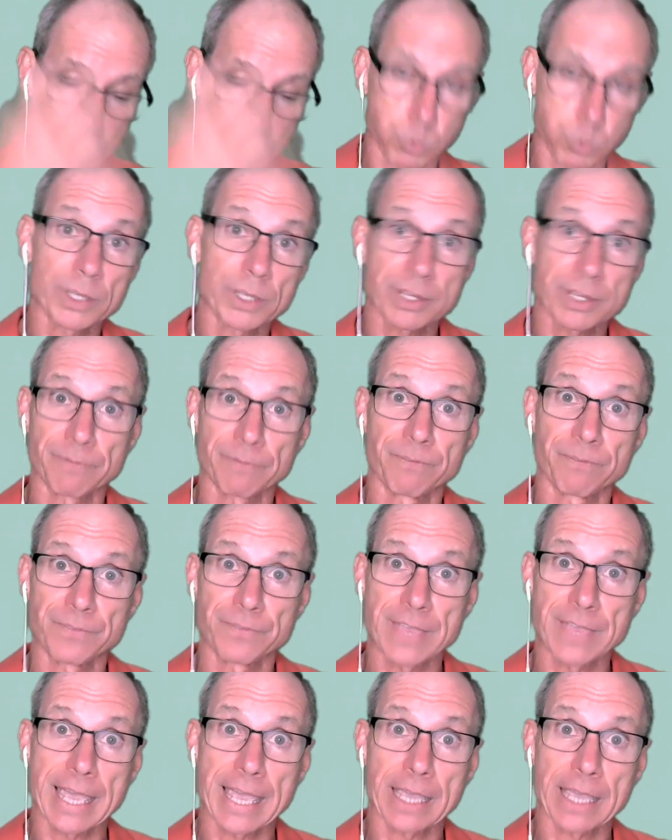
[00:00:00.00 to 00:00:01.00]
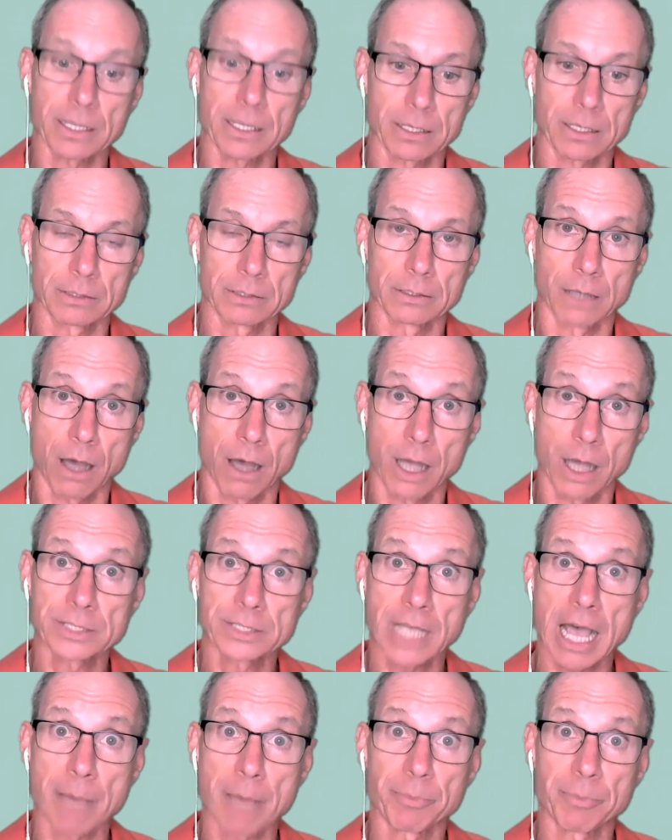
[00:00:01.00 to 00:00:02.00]
put the thing on
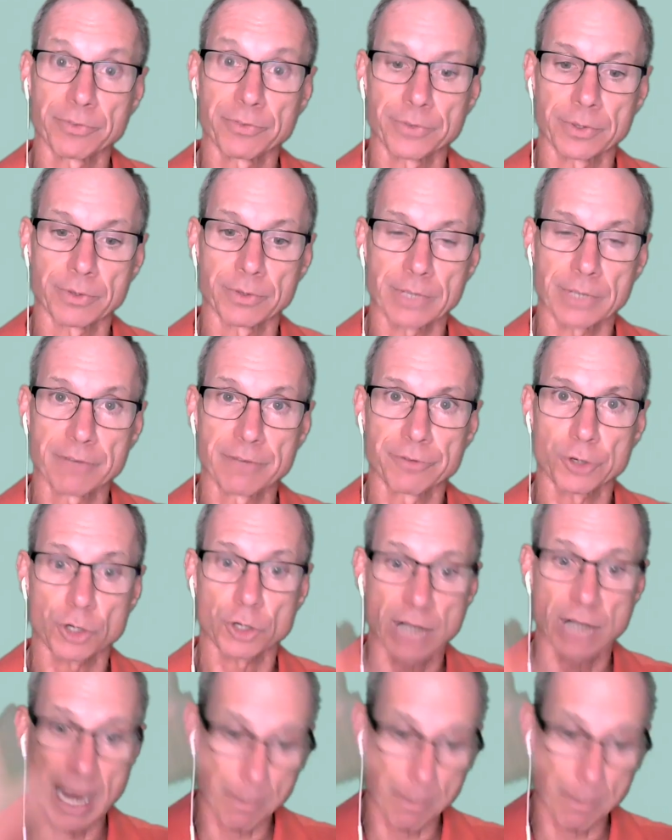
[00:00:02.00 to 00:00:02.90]
top of the inverter.